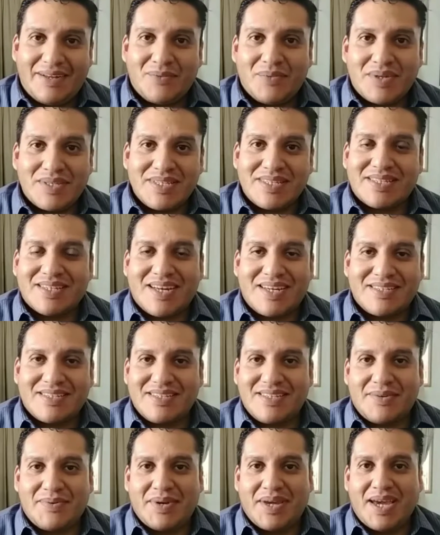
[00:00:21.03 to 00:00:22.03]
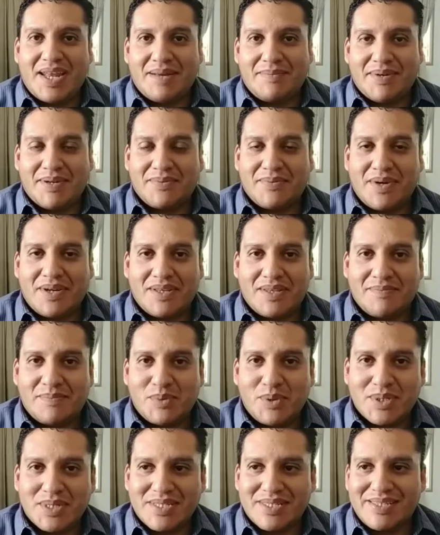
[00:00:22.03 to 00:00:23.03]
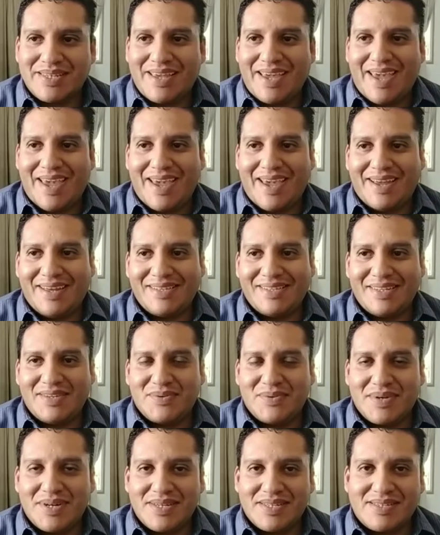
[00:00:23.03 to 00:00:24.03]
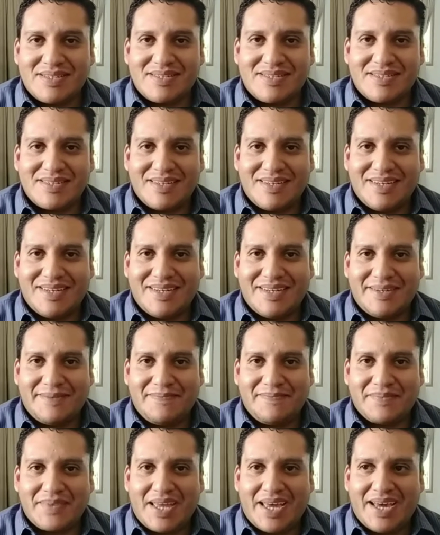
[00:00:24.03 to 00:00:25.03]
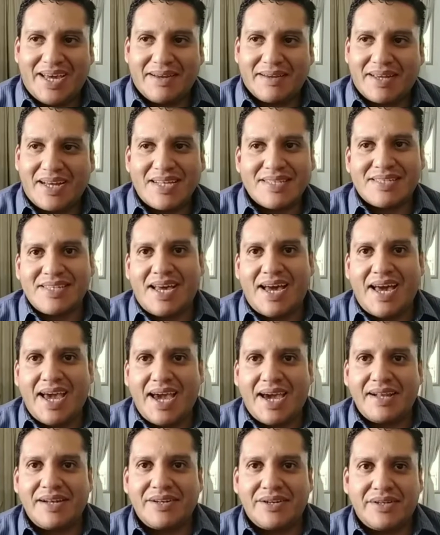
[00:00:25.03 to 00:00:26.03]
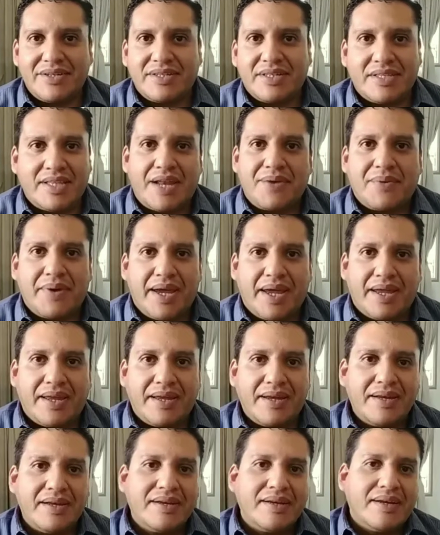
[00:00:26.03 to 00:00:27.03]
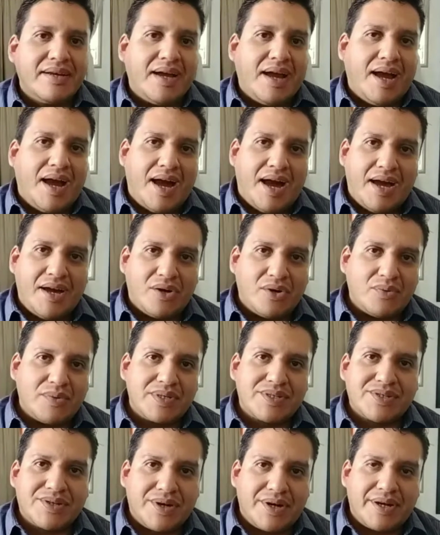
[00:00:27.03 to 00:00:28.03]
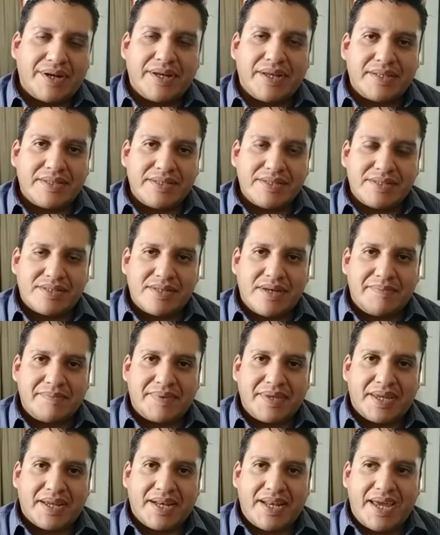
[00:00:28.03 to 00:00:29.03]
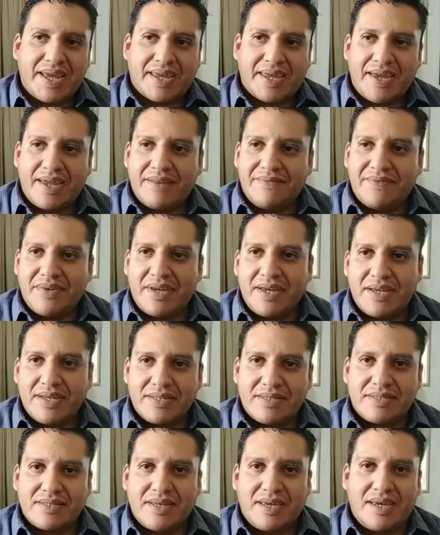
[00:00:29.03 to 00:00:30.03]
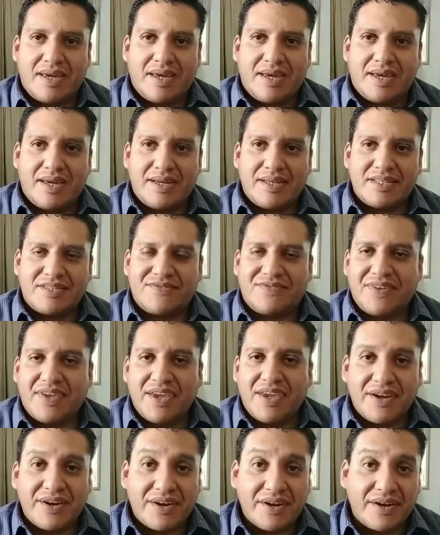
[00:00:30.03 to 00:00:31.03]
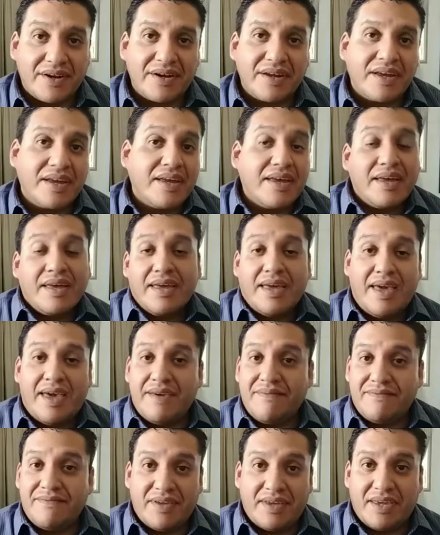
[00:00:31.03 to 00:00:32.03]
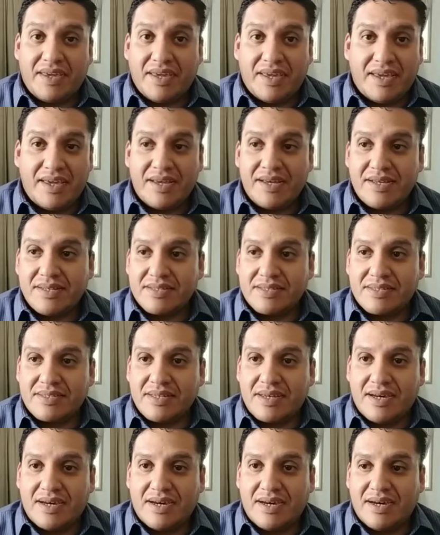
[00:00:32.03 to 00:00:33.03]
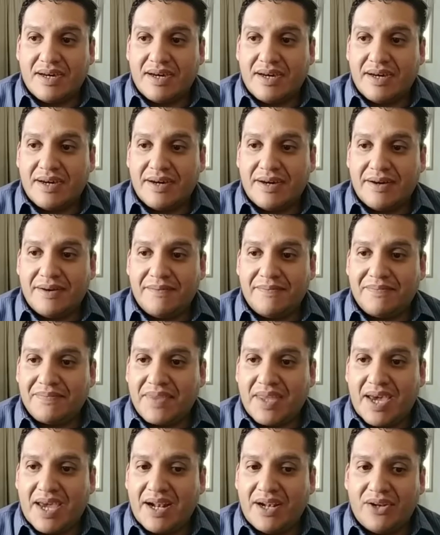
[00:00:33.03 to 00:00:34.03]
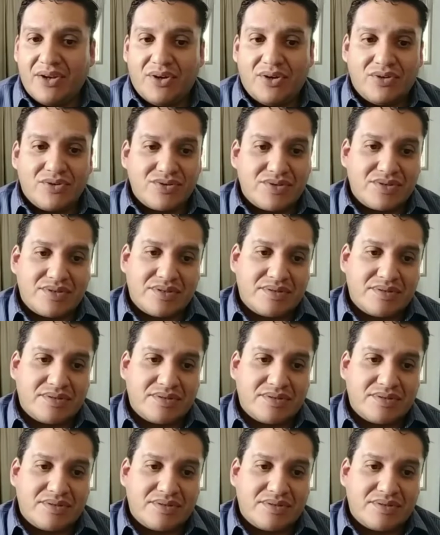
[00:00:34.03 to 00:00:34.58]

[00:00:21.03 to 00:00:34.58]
one discussion that we had about one of the books, and it was because I hadn't heard it that way. I always heard it something like envy is fear. Envy is I don't know,